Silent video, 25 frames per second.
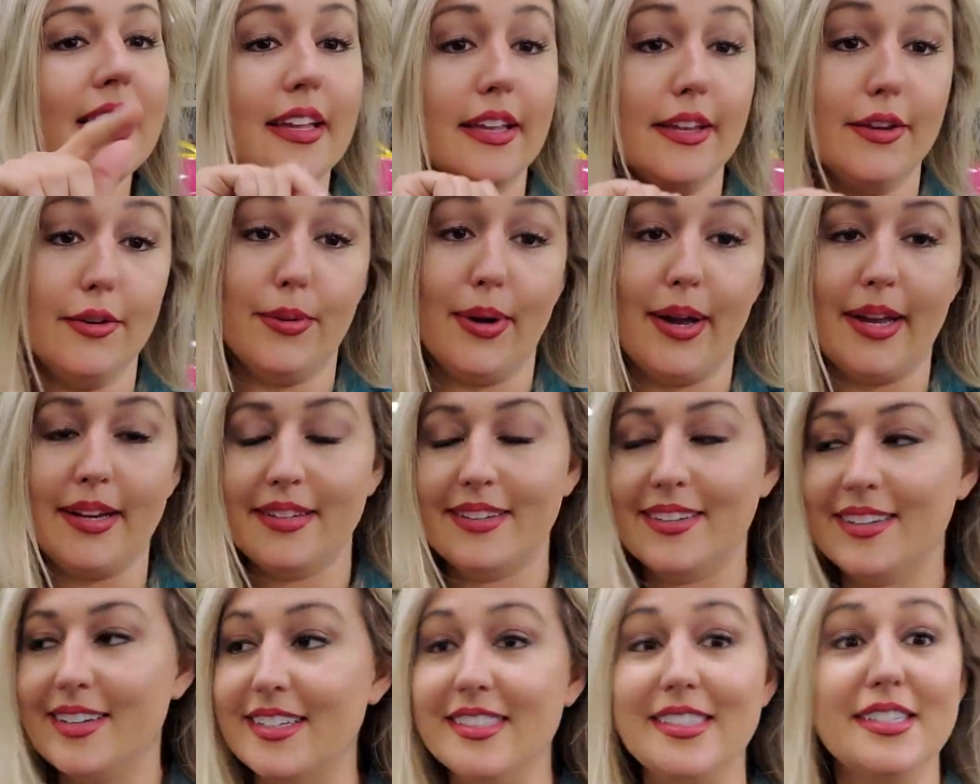You're
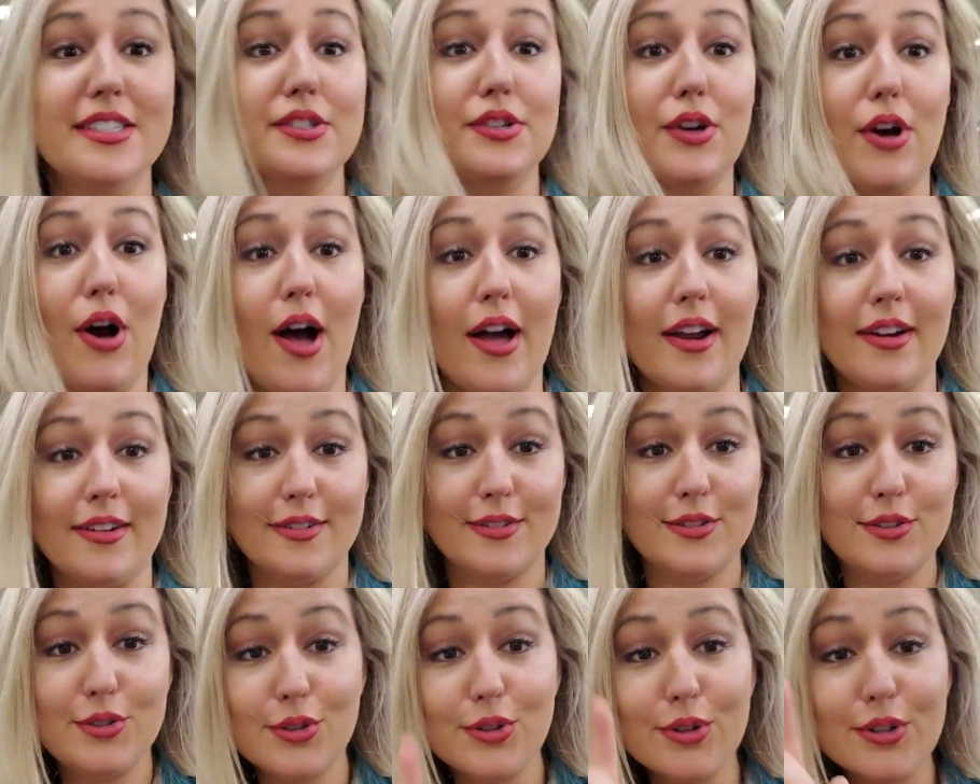right, because it's gone.
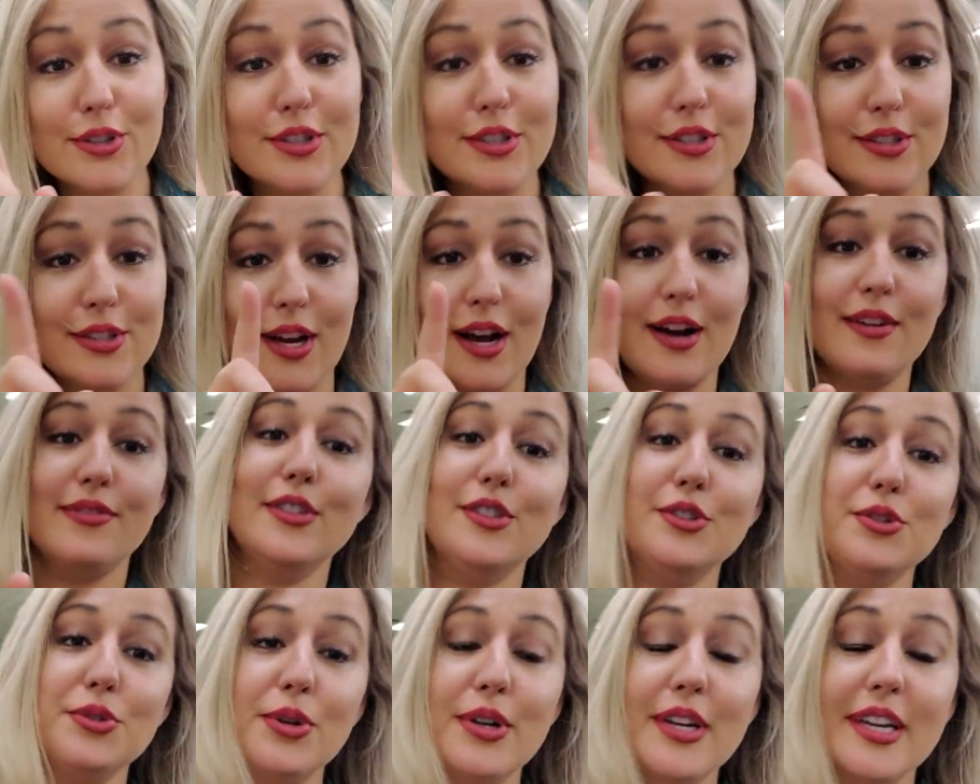George is off
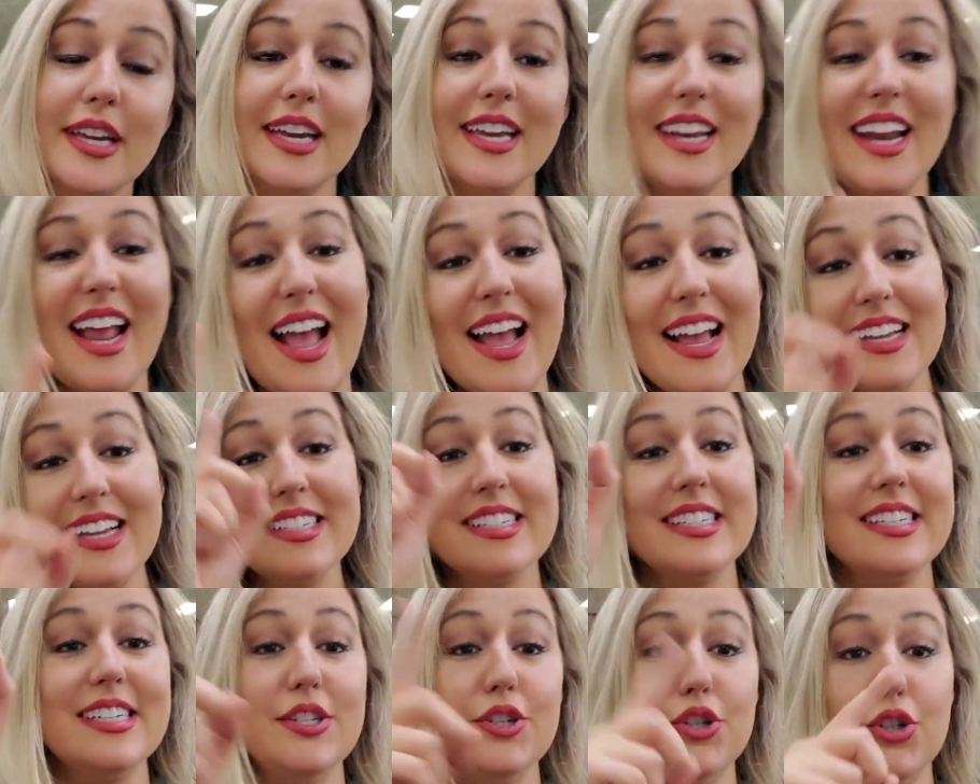enjoying it,
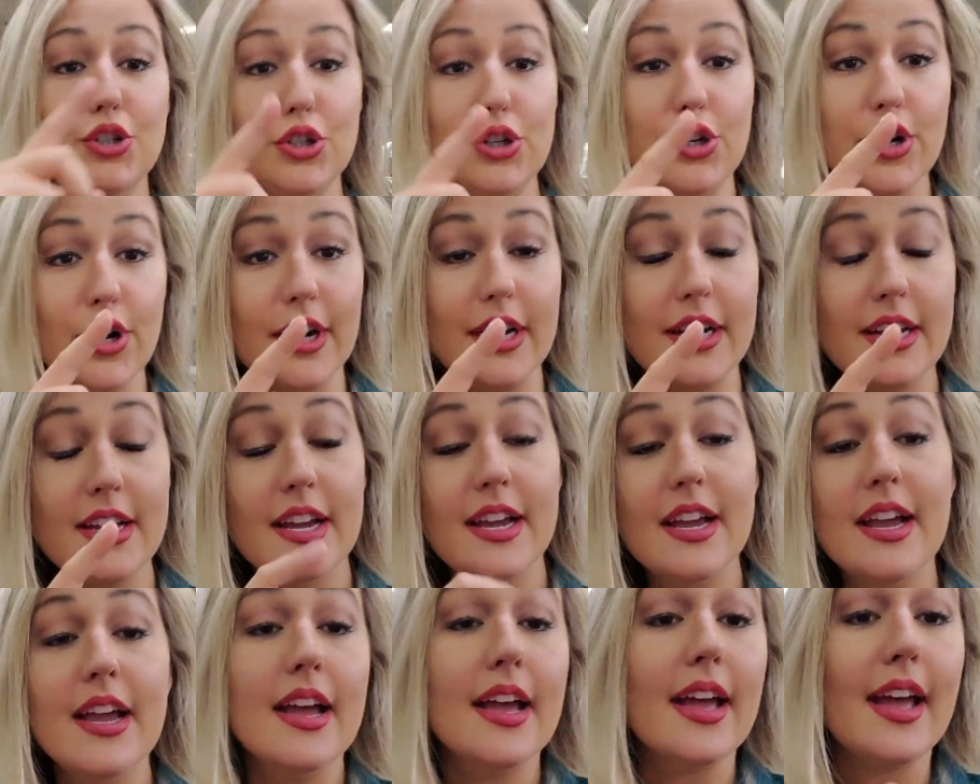as he should.
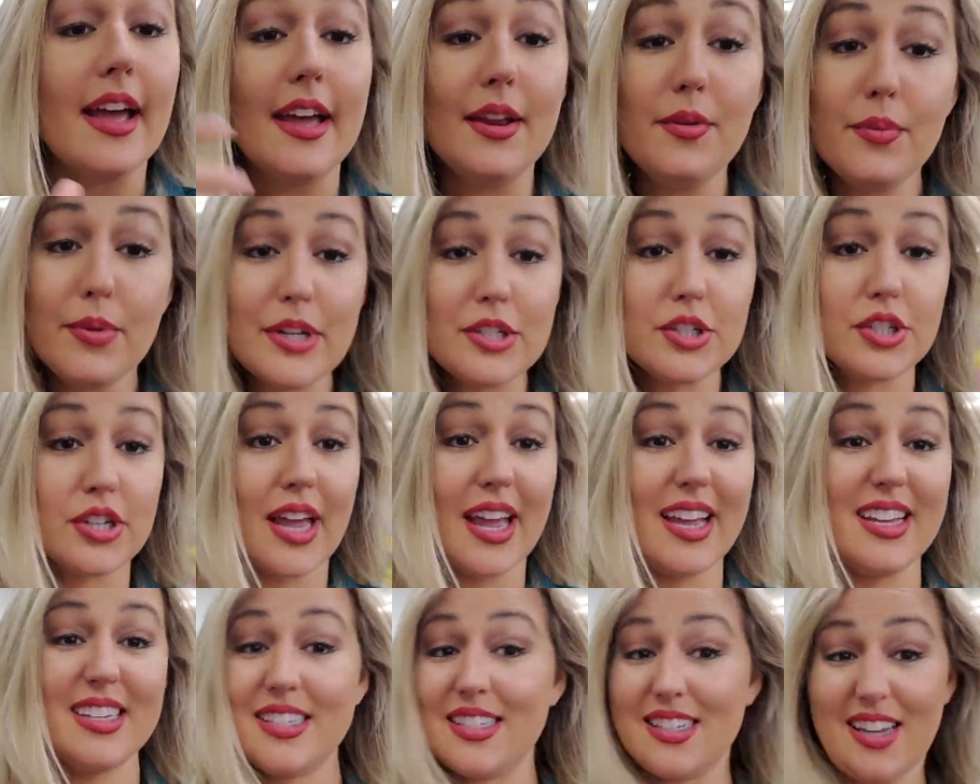In which
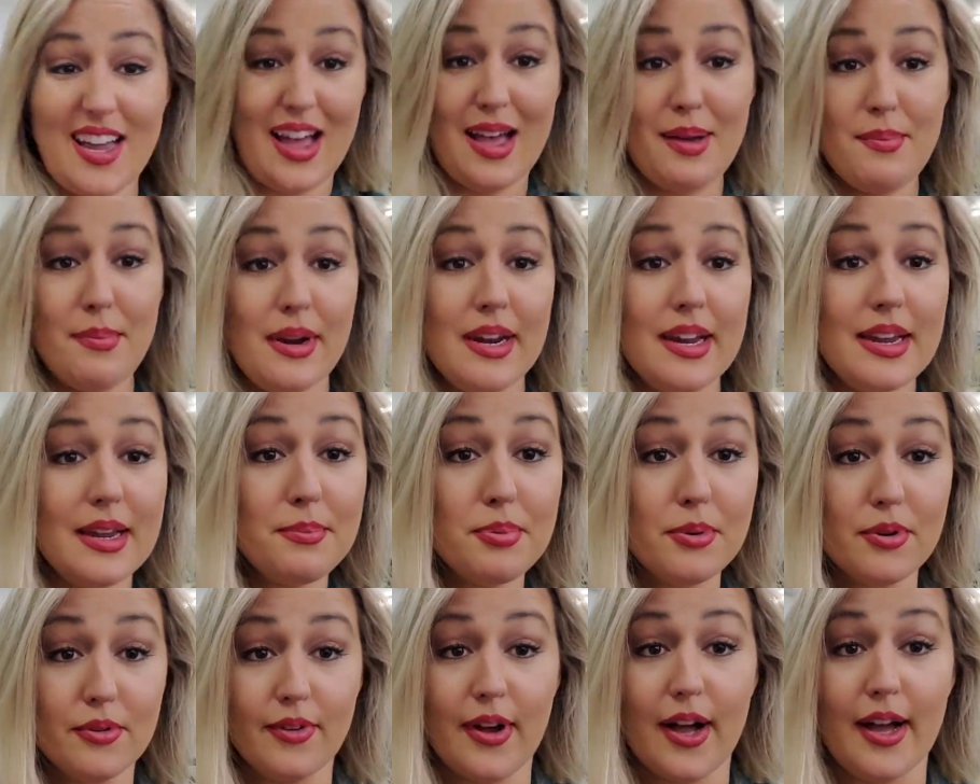case, I'm going to
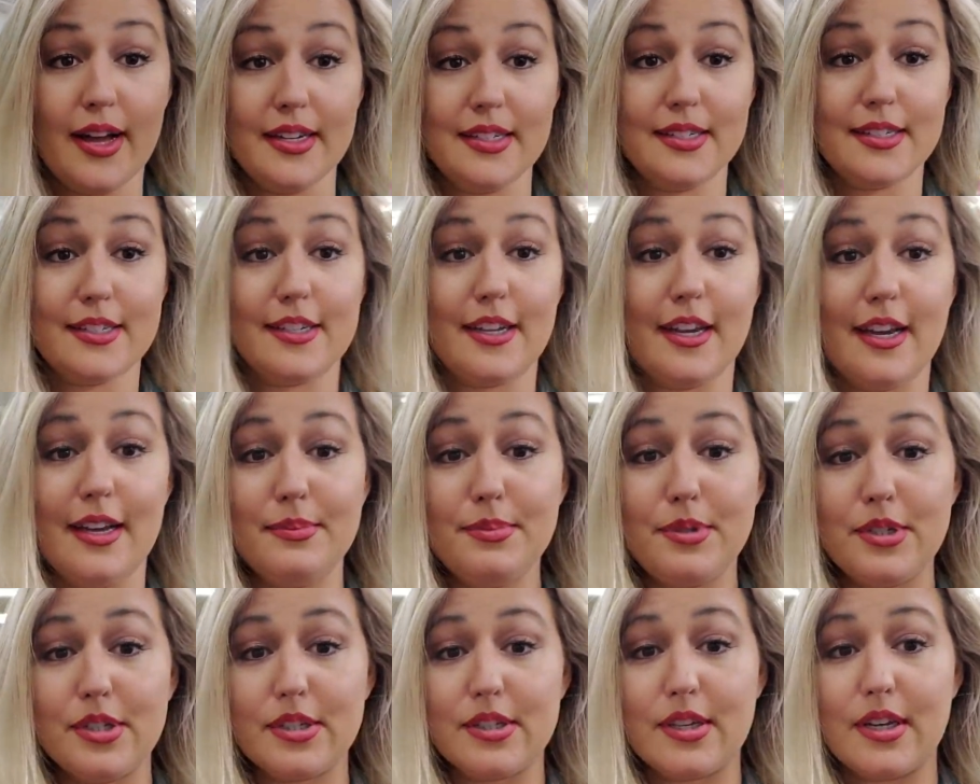improvise.
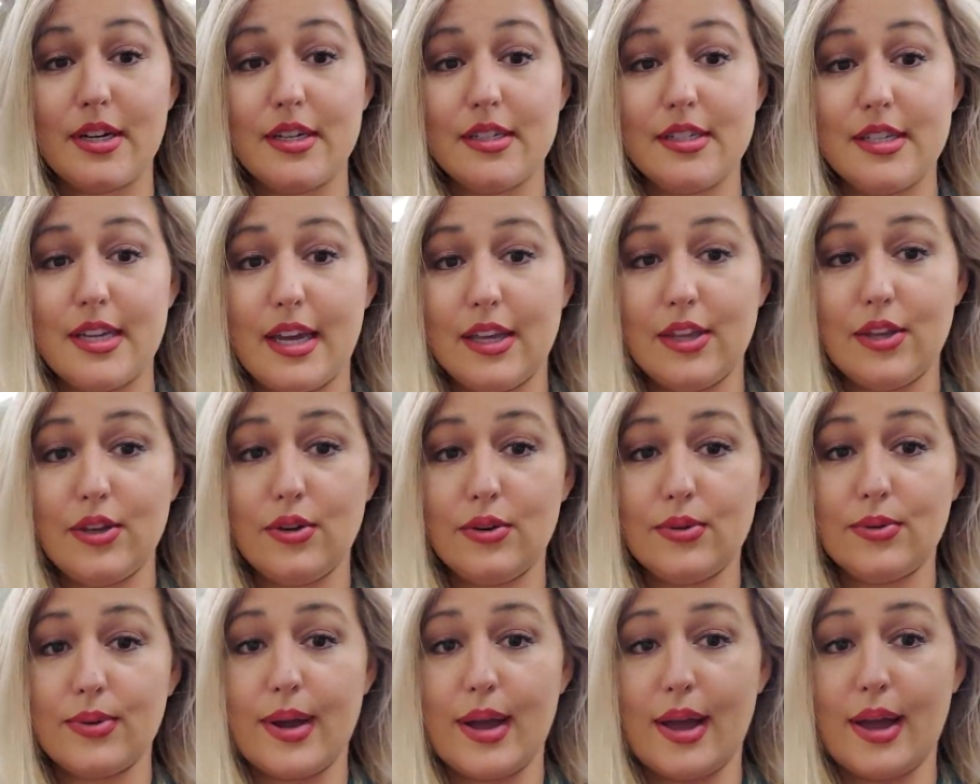I'm just going to take
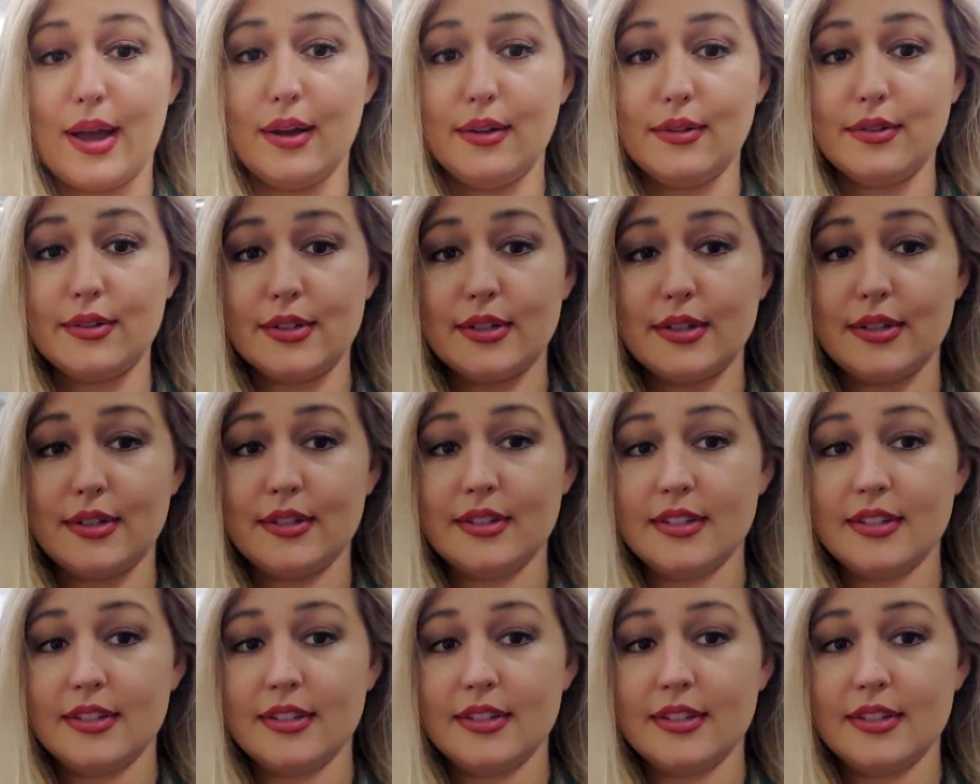you around